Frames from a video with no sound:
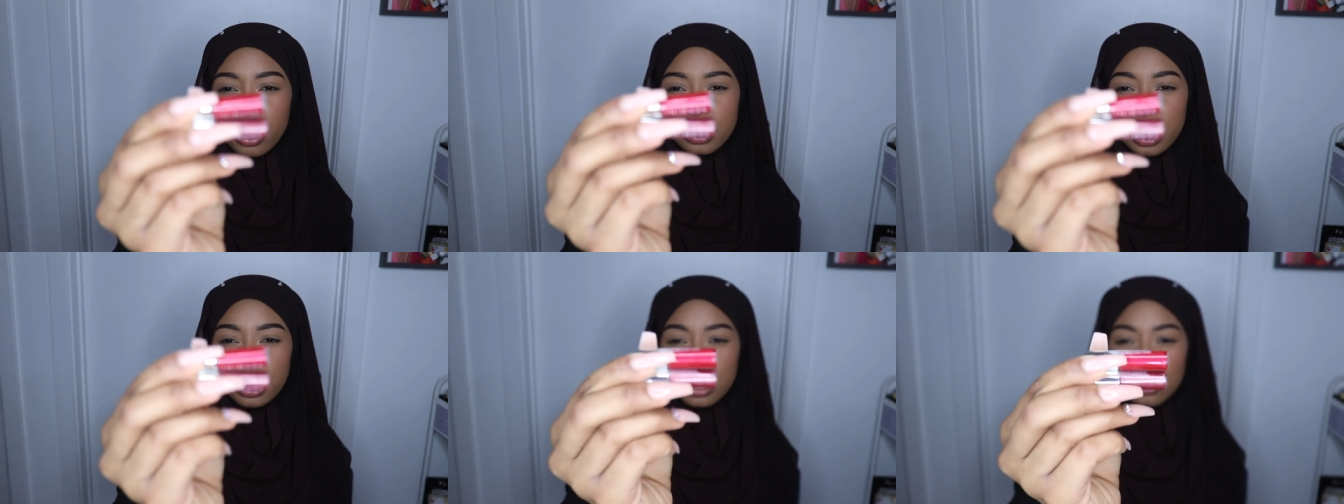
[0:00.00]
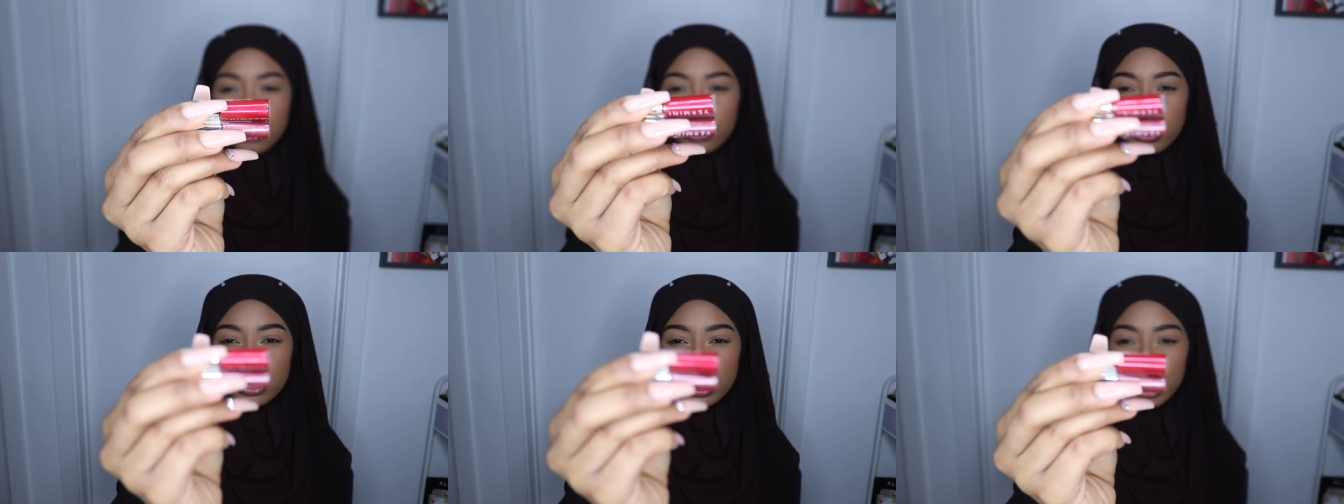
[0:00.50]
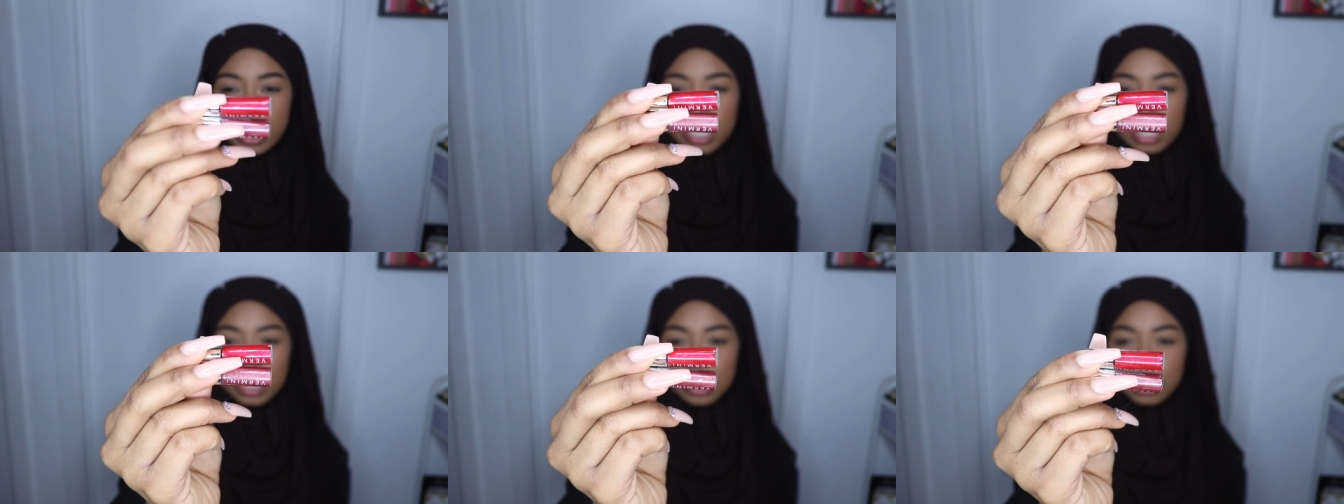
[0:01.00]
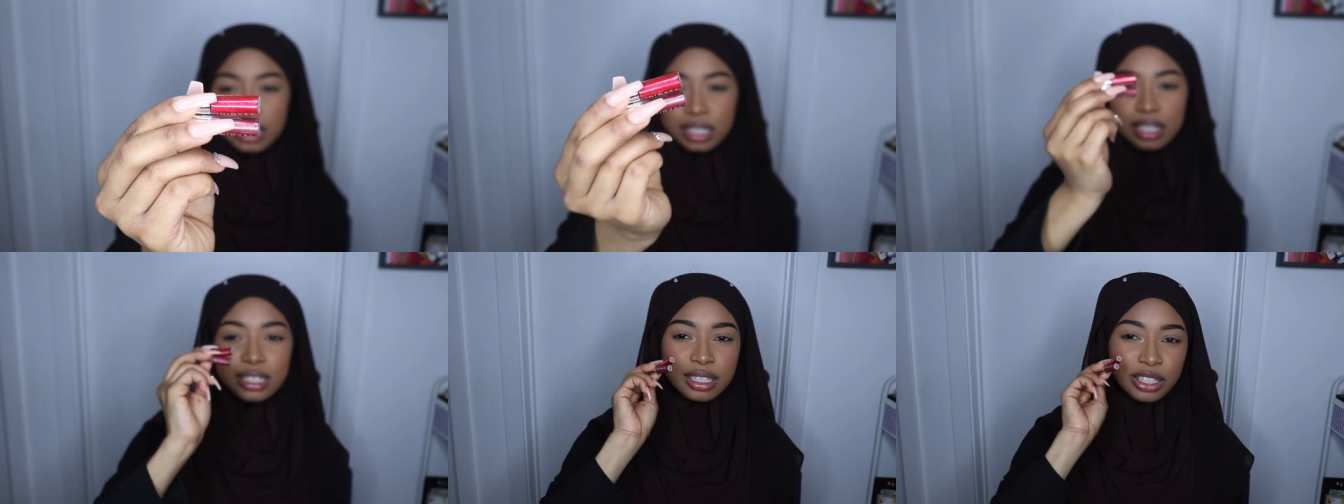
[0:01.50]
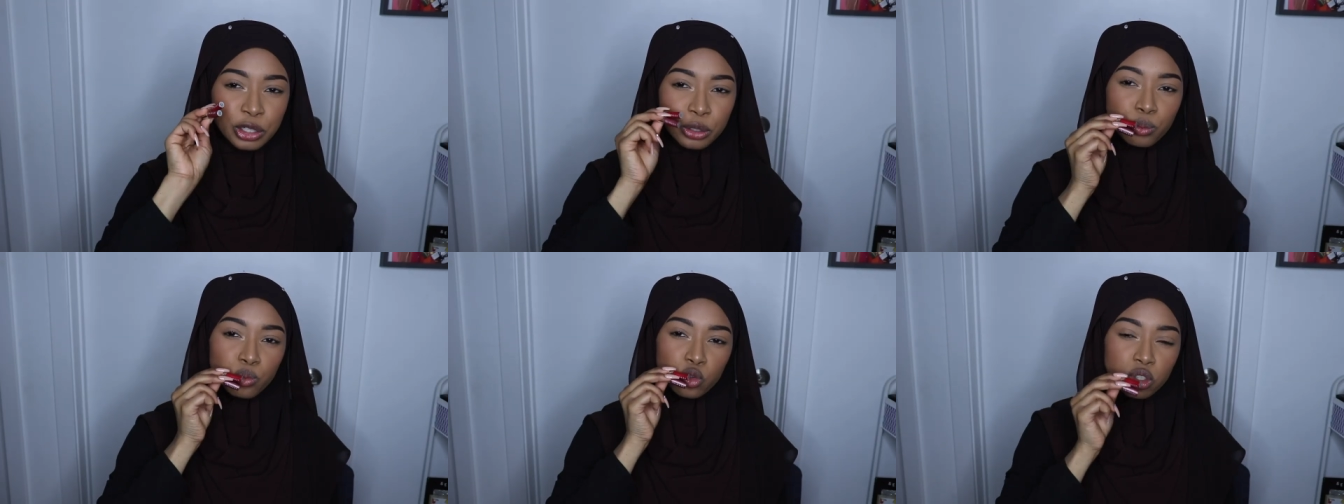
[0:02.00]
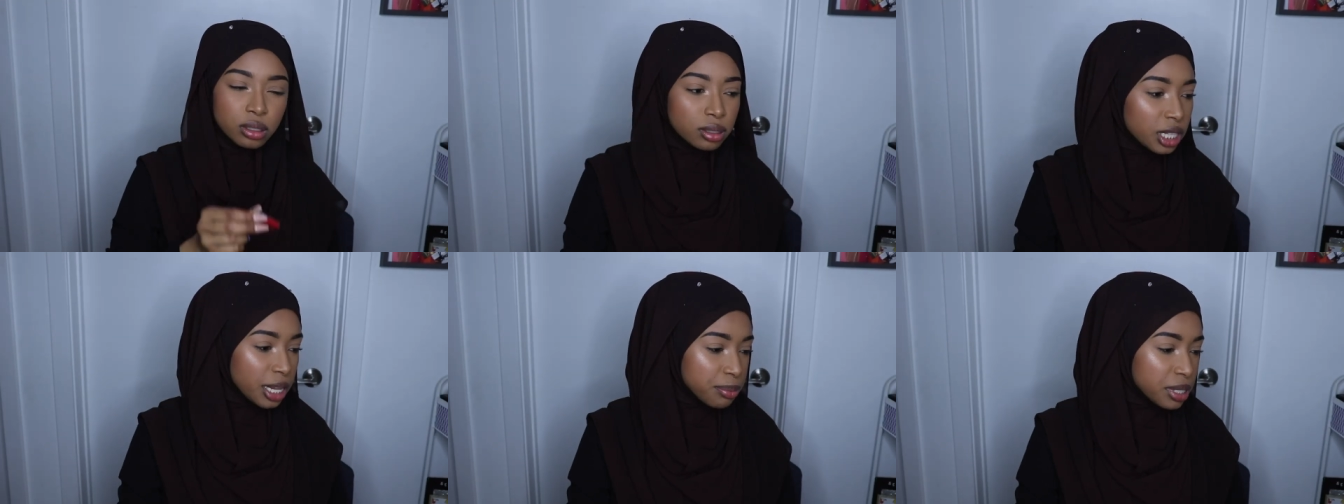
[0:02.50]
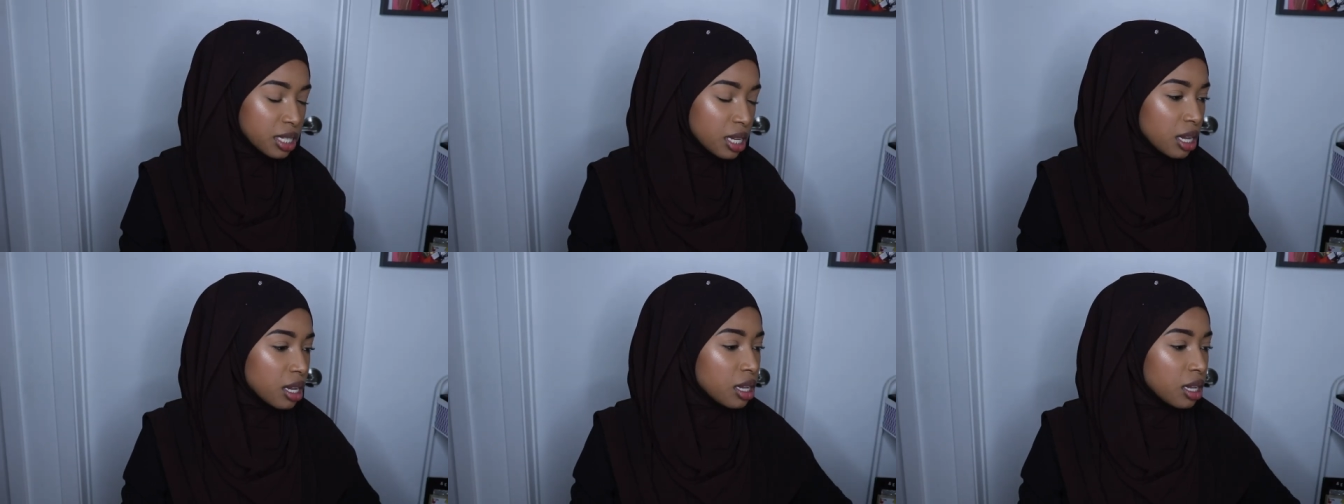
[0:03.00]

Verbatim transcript: It's like these two little tiny little lips.